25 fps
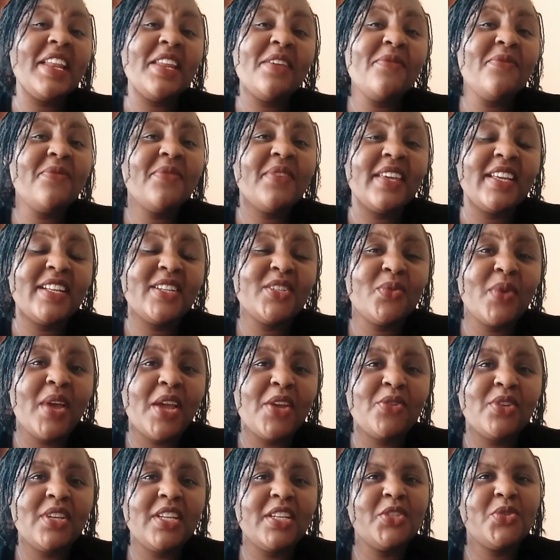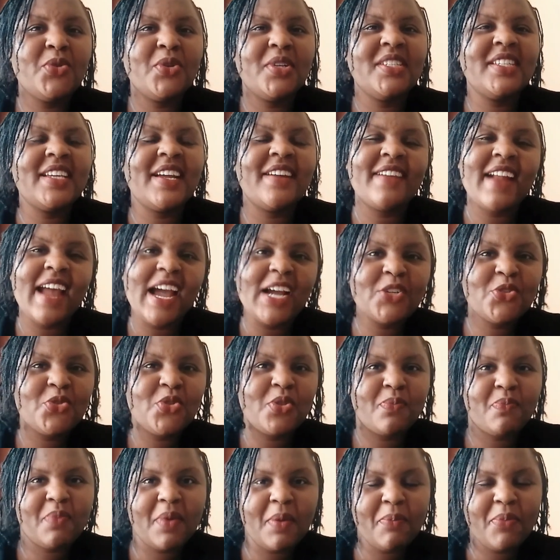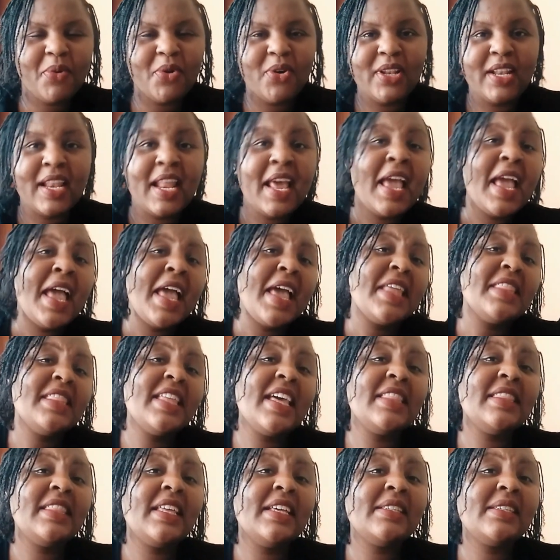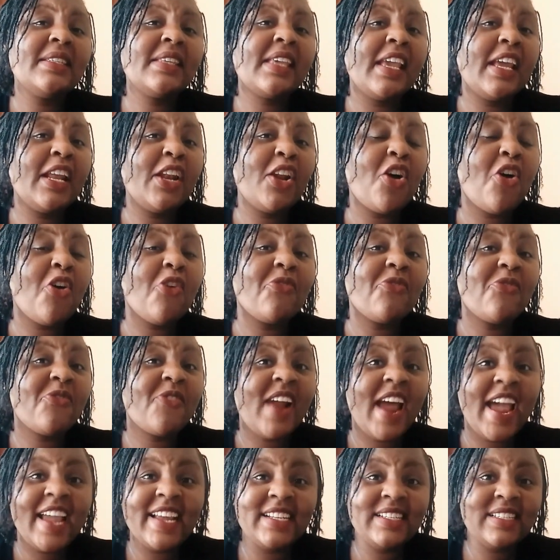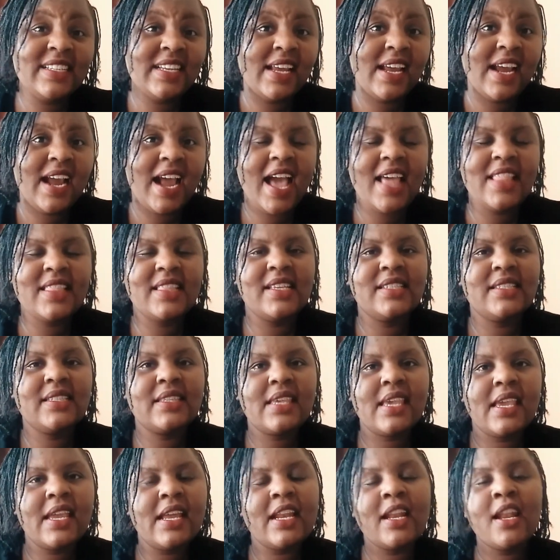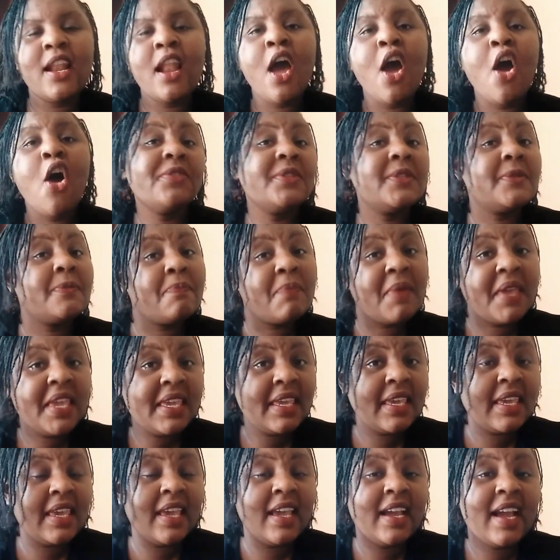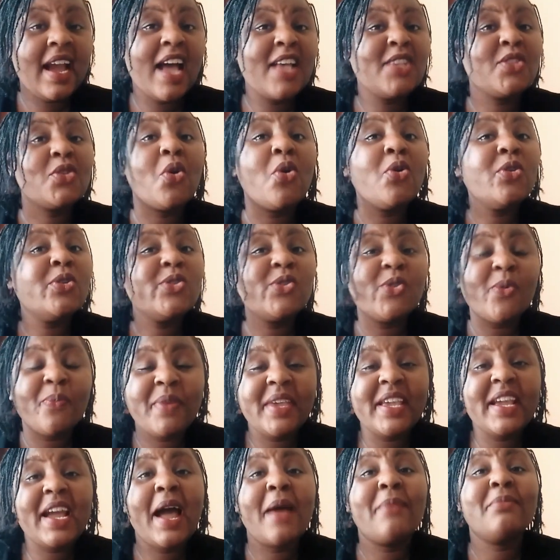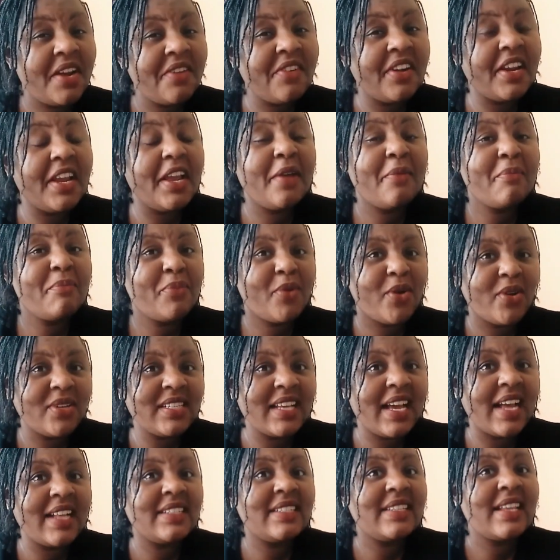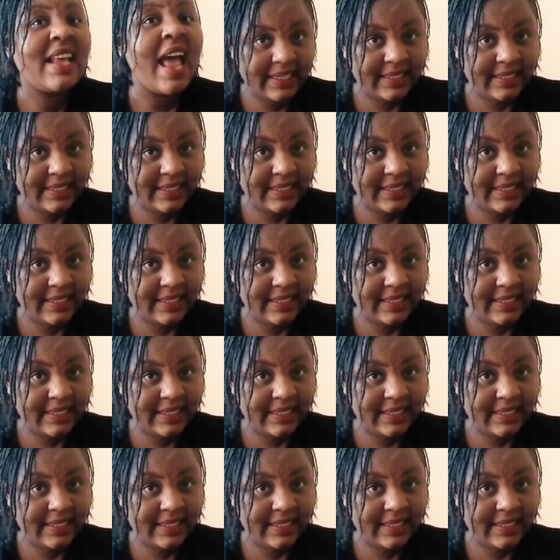any field where you need to interact with people, then the skill of writing and the skill of speaking has also become very important